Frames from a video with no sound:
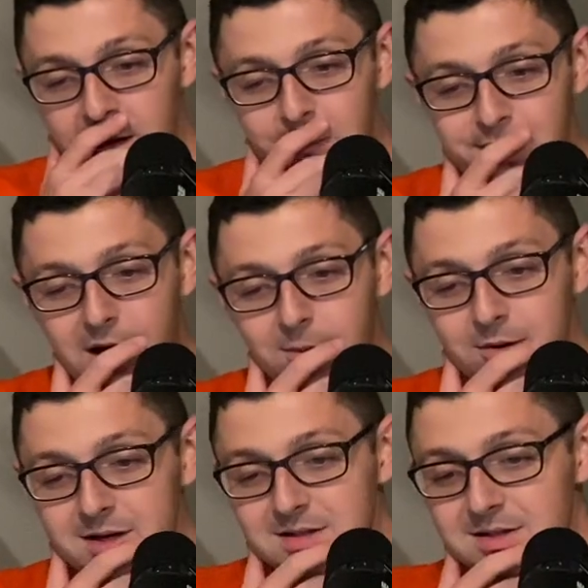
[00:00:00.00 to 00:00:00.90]

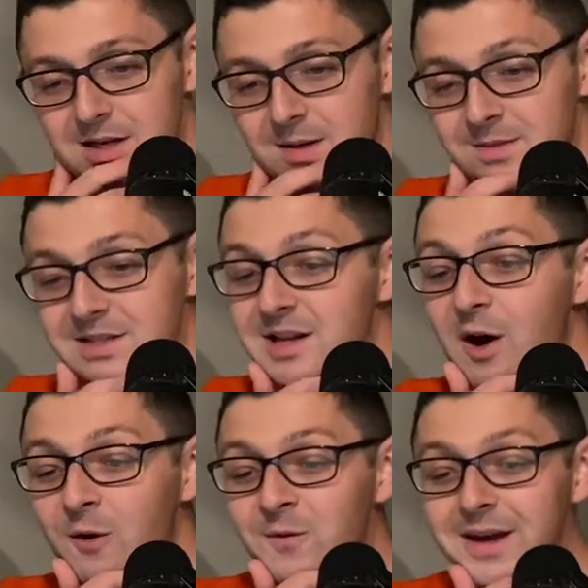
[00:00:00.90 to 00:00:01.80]
properties
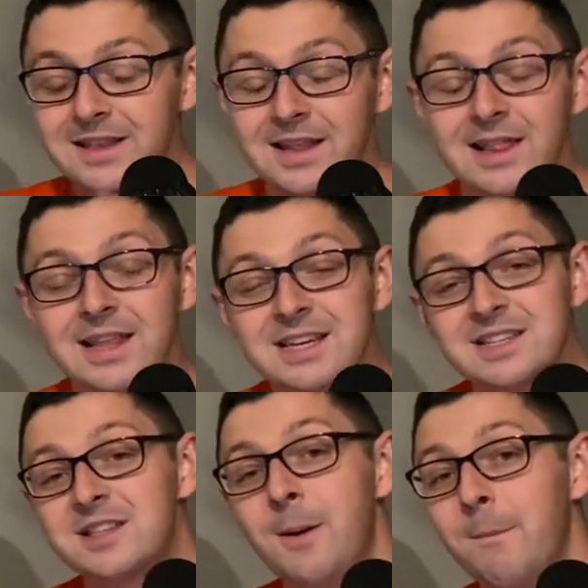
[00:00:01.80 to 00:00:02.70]
himself and then
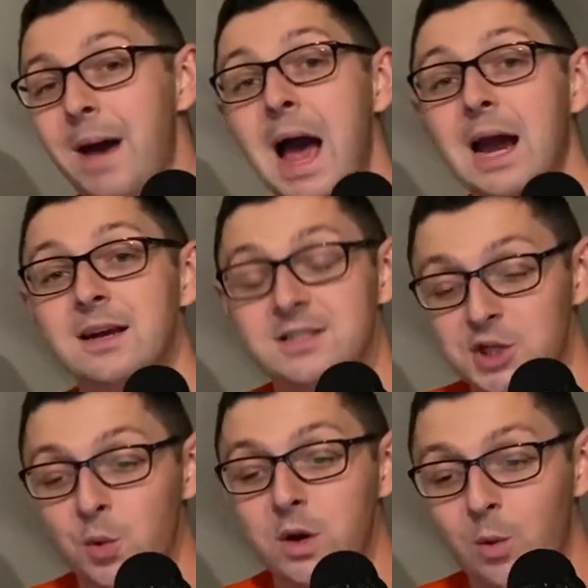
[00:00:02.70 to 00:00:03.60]
leased them back
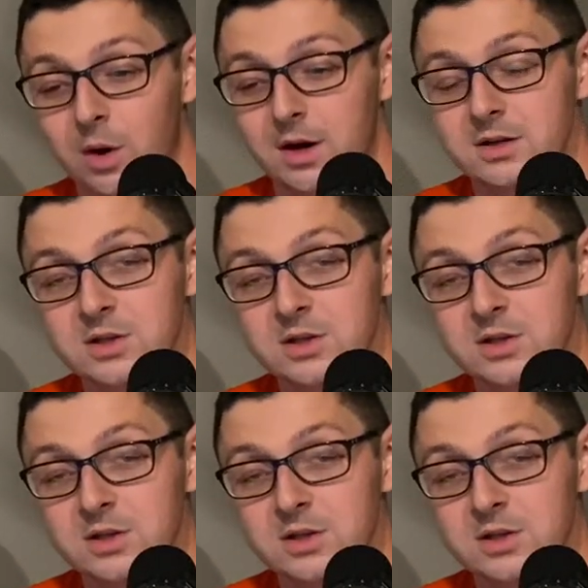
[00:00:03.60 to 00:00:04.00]
to WeWork.